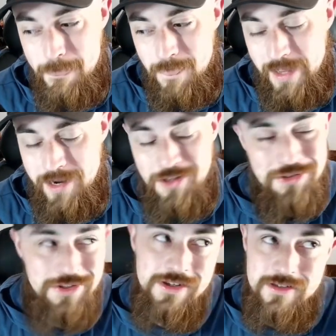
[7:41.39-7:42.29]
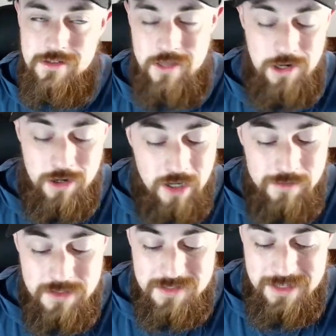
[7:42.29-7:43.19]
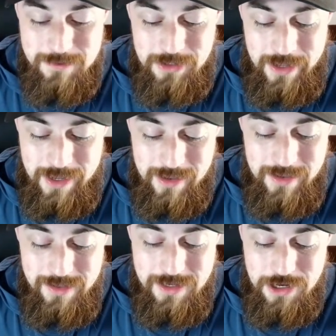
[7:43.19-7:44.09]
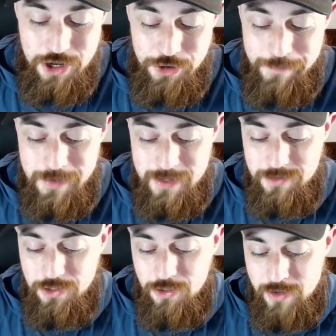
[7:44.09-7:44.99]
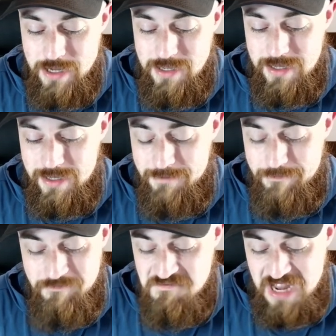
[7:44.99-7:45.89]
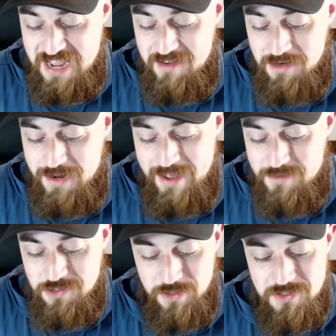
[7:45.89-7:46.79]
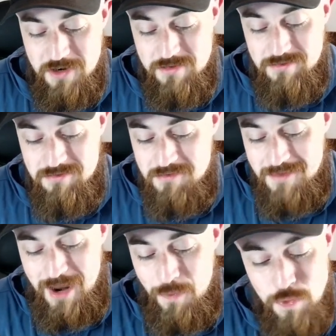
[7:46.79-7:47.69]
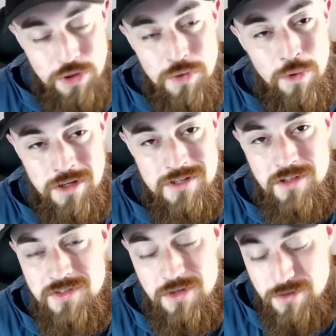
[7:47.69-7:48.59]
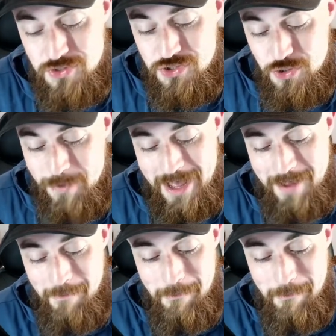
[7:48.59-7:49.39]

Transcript: Like, other than his leader, obviously. But, like, you know, the green kid, I don't have his alt art. I really want his alt art so bad.